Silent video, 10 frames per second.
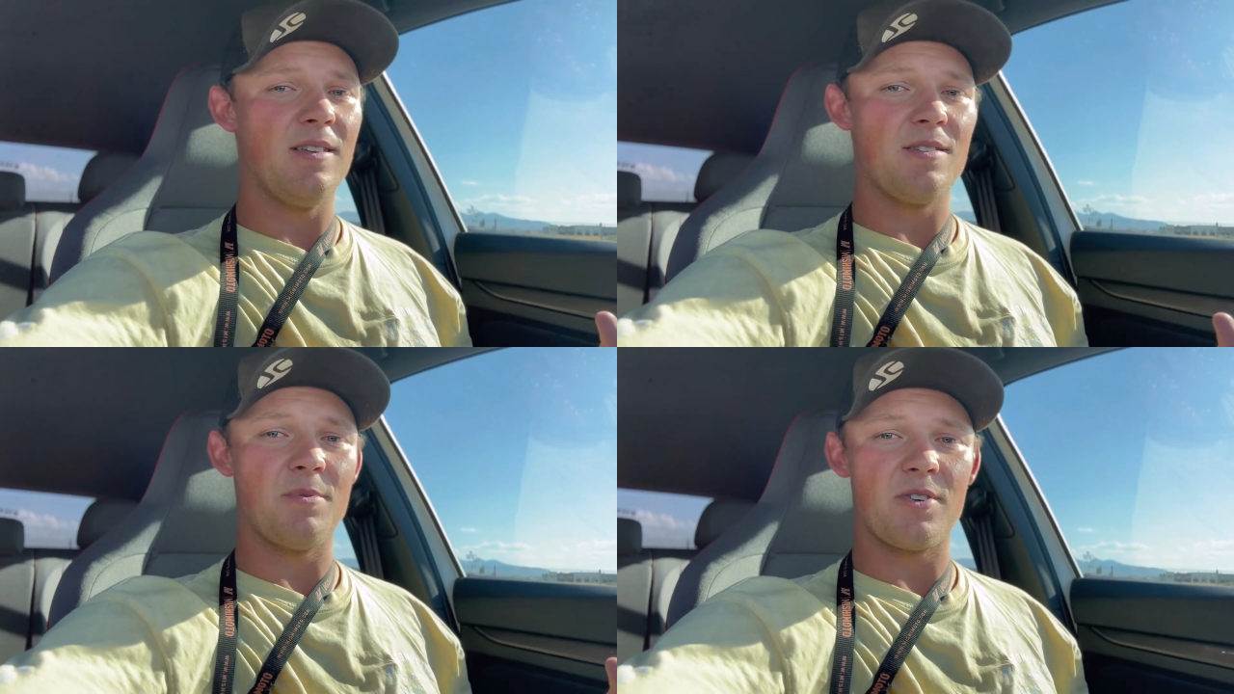
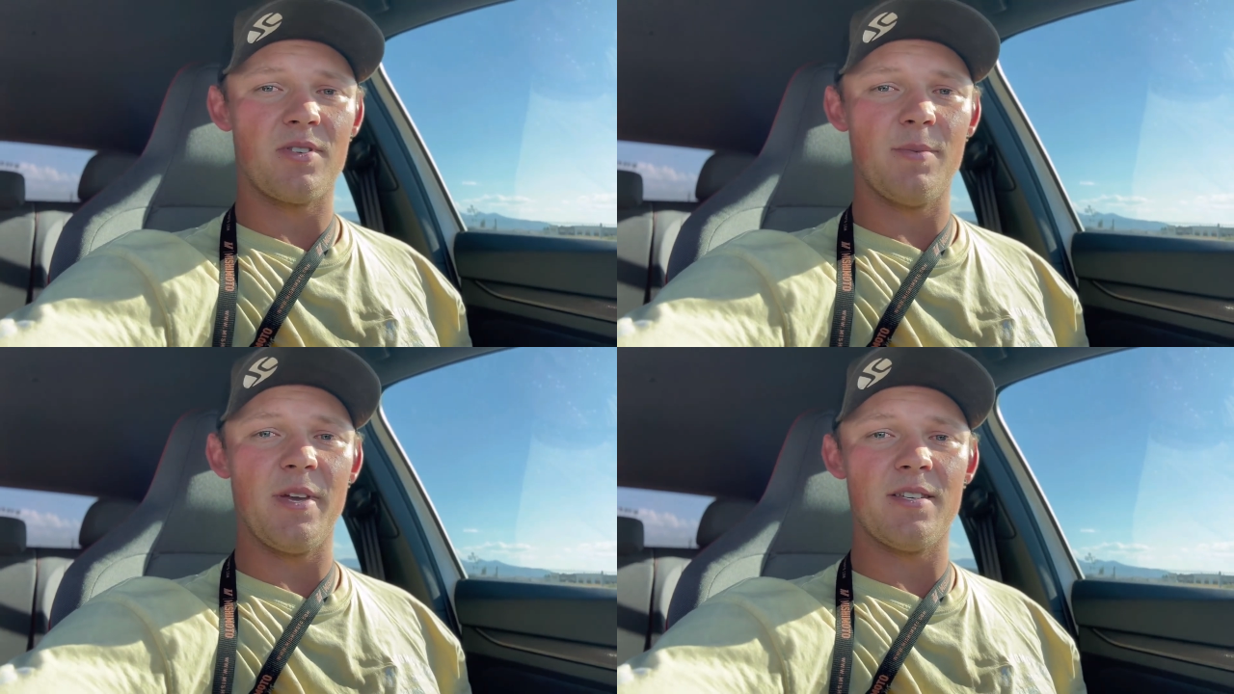
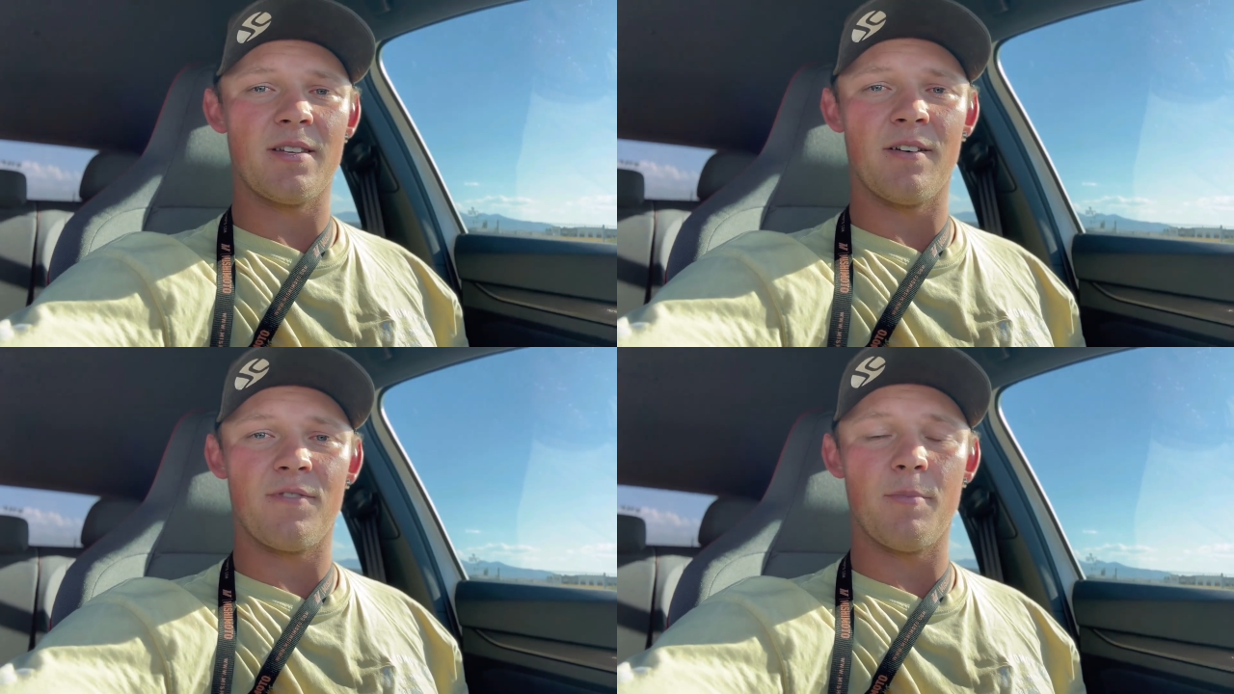especially based
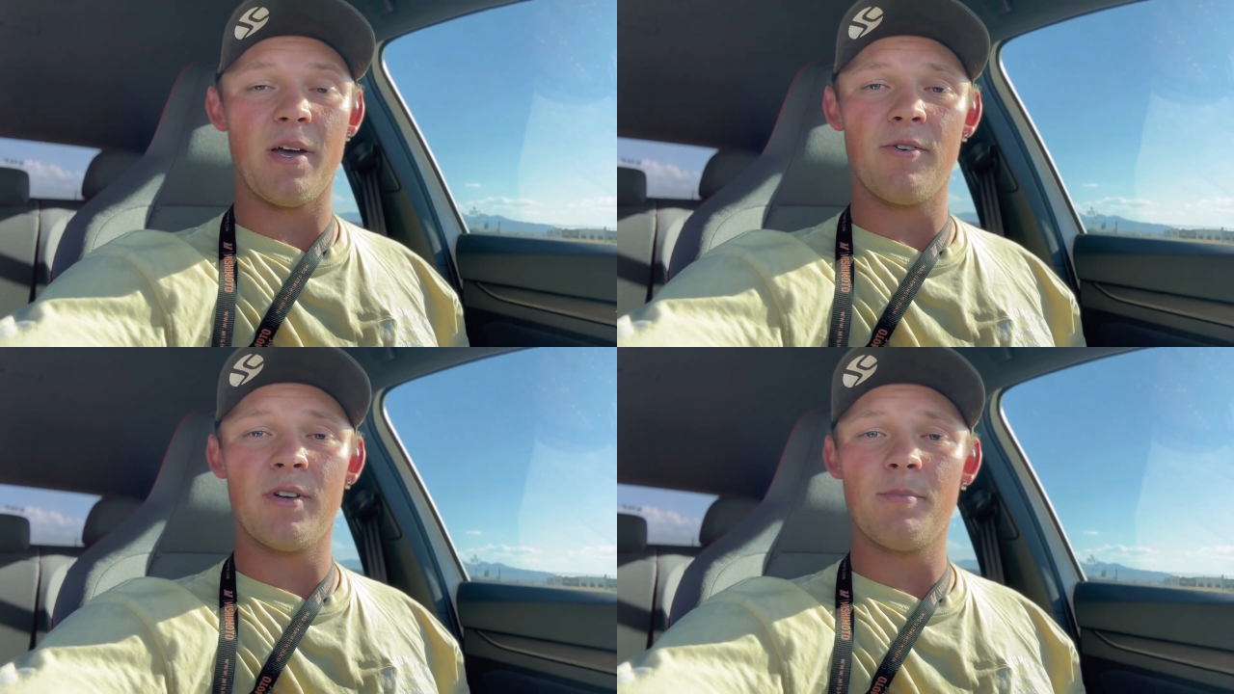off the
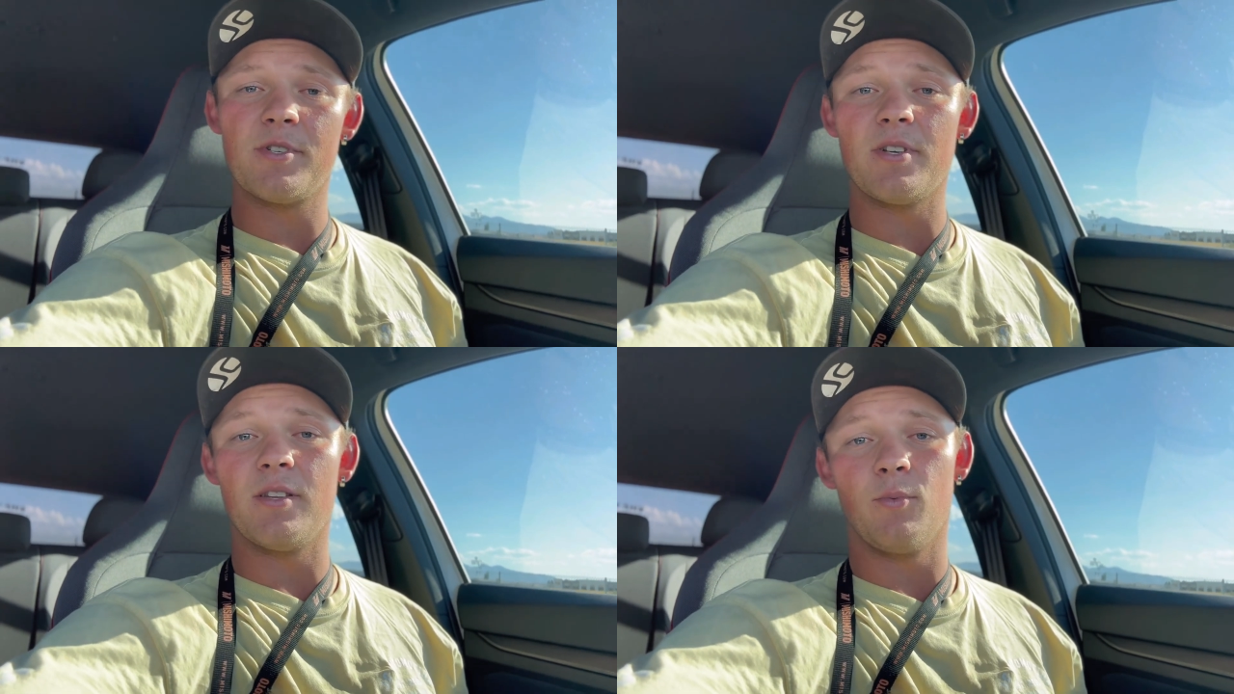power
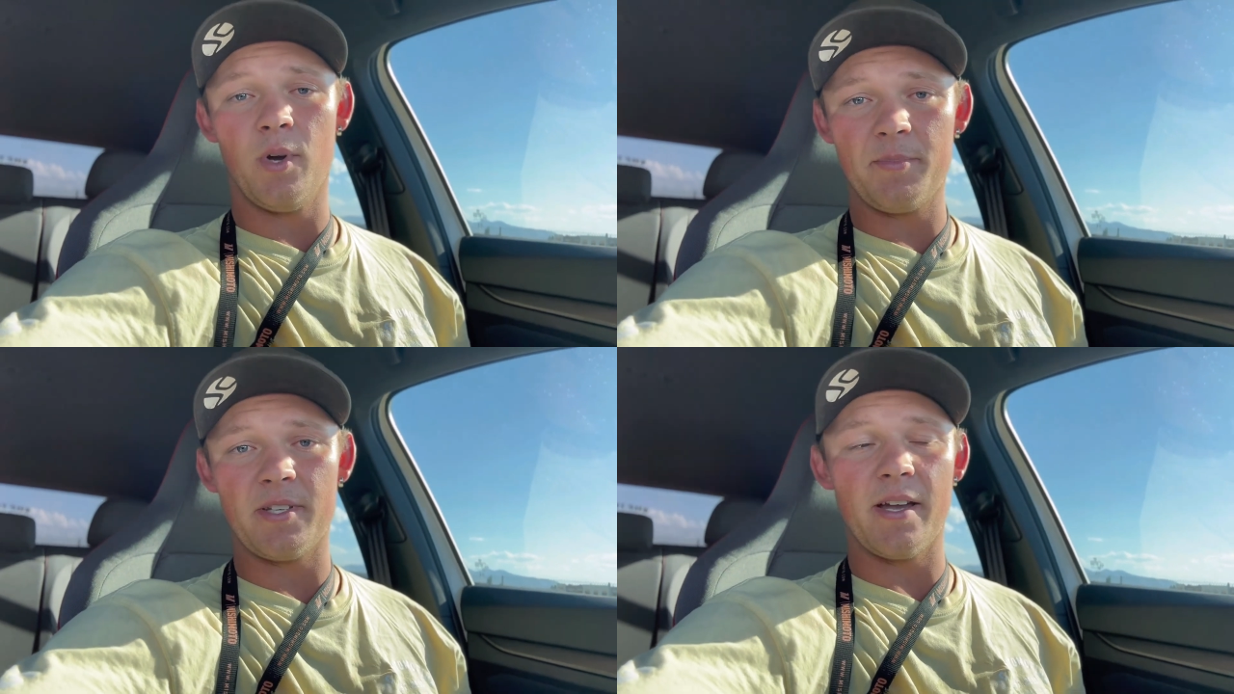numbers on their
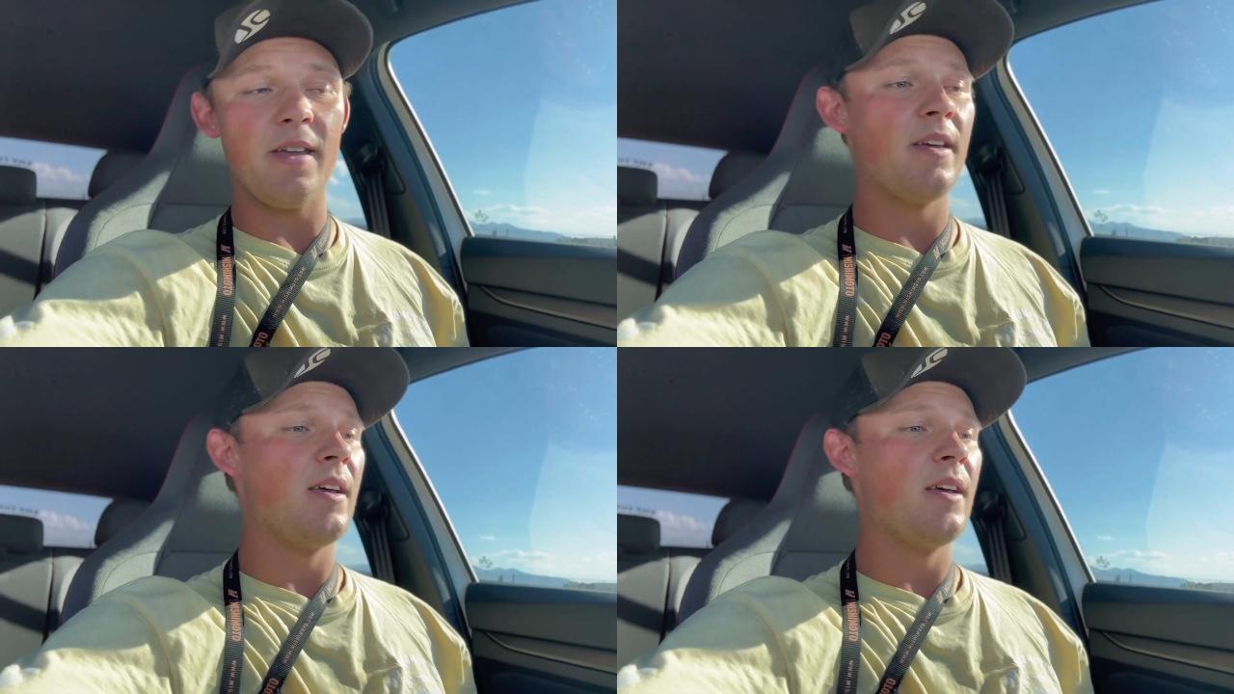website.